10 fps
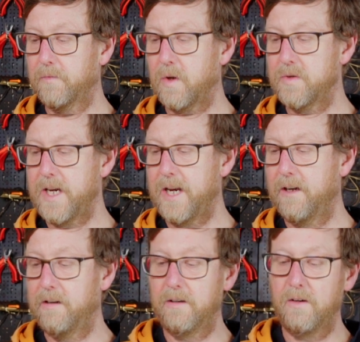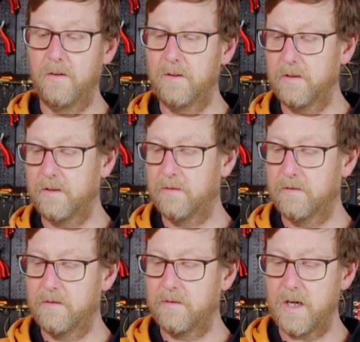content.
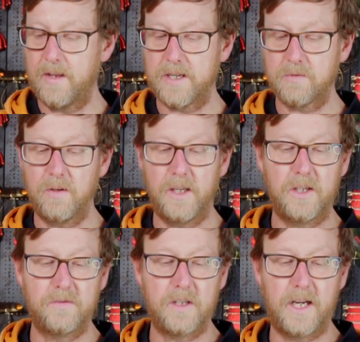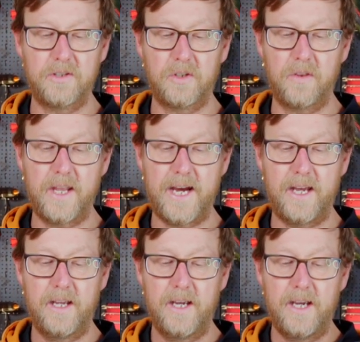So that's what they use for dielectric on that.